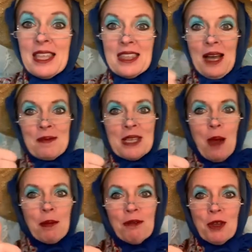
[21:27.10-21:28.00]
Thumbs
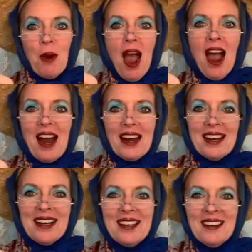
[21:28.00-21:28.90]
up if you are.
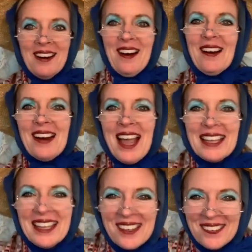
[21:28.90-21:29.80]
All right,
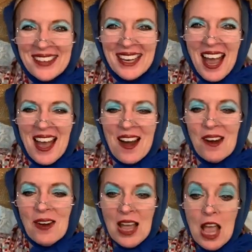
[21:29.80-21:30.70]
here we
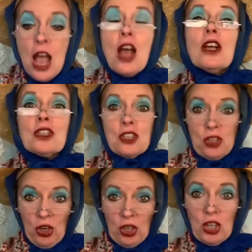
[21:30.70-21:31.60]
go.
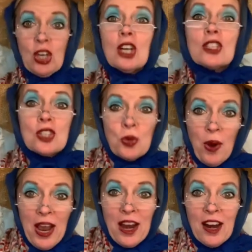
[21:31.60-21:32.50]
Circle,
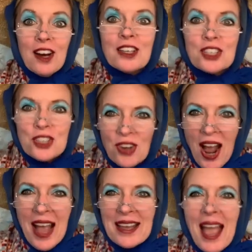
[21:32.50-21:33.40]
square,
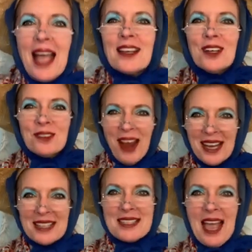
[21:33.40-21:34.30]
triangle,
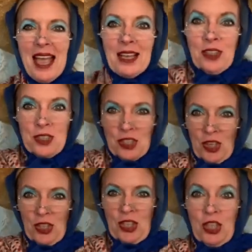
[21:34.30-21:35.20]
rectangle.
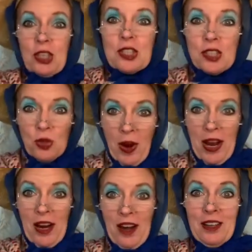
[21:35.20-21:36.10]
Circle,
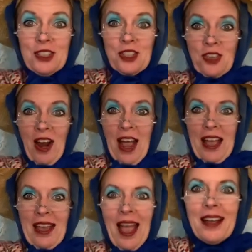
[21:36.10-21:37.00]
square,
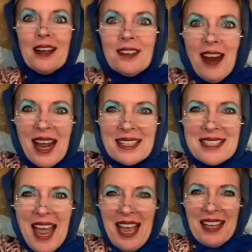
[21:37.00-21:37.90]
triangle,
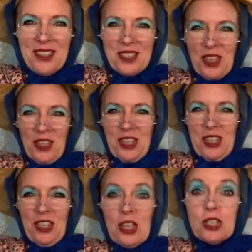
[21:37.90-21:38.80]
rectangle.
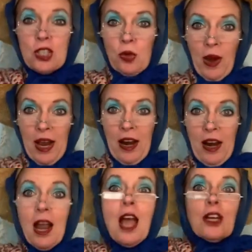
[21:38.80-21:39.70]
Circle,
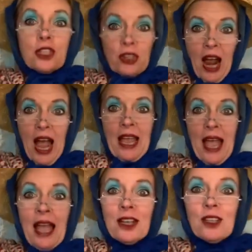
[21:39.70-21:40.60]
square,
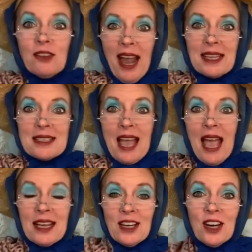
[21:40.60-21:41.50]
triangle,
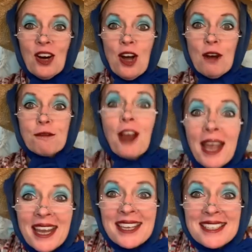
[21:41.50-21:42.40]
rectangle.
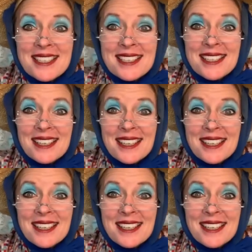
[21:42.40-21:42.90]
Freeze!